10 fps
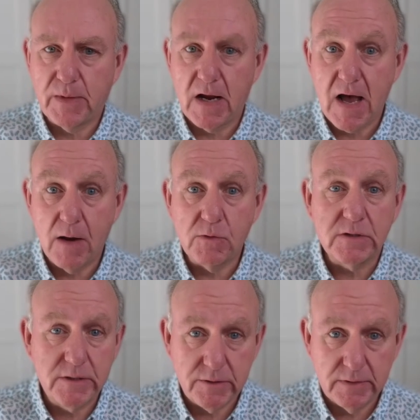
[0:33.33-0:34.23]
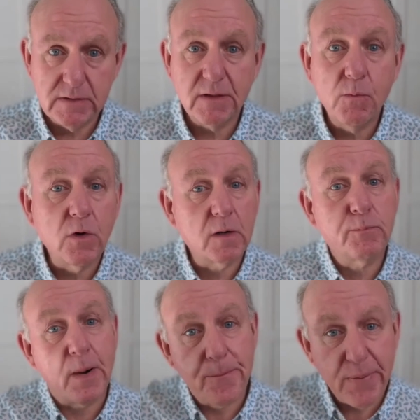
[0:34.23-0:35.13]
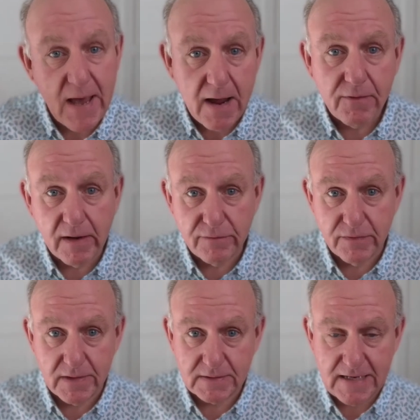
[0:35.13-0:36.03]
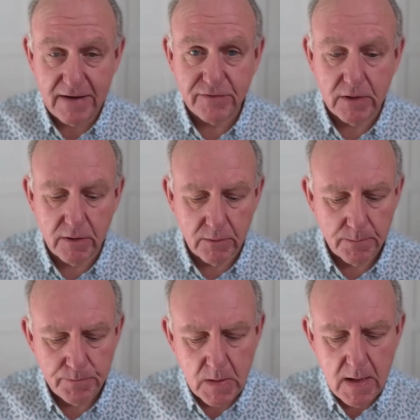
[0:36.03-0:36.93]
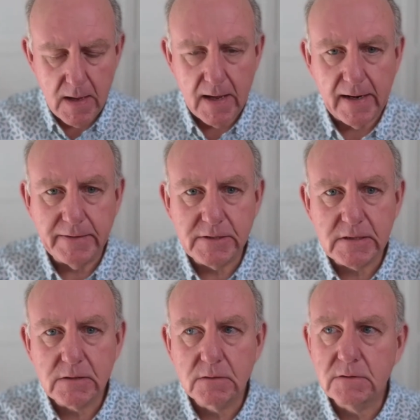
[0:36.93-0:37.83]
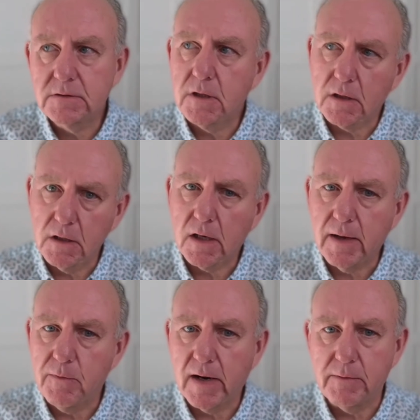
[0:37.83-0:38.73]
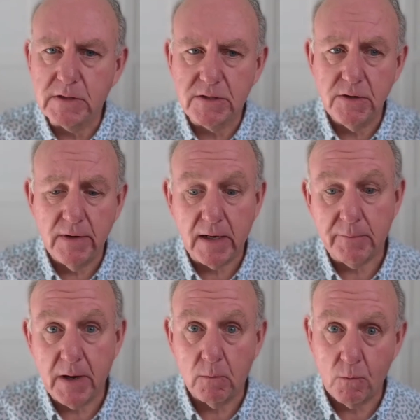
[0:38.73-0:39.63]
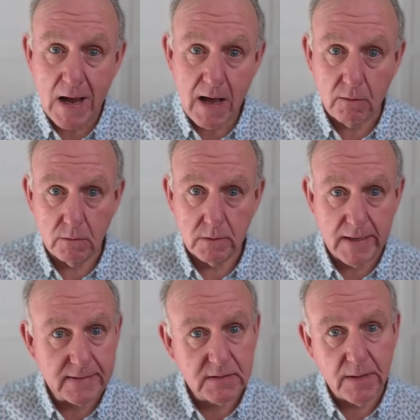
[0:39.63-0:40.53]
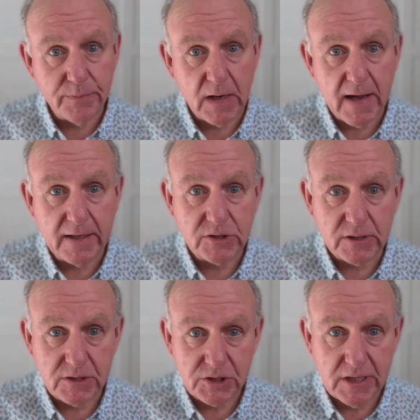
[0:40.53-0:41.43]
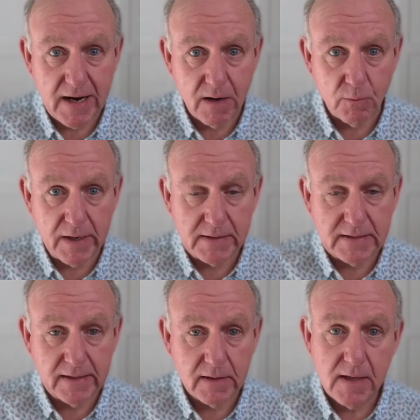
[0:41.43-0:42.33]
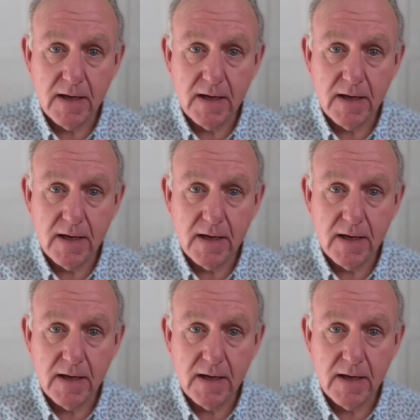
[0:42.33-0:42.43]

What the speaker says: was doing some work preparing for this afternoon, and I just took a look at what I was doing and I went, wow, that's something I should share. What is it?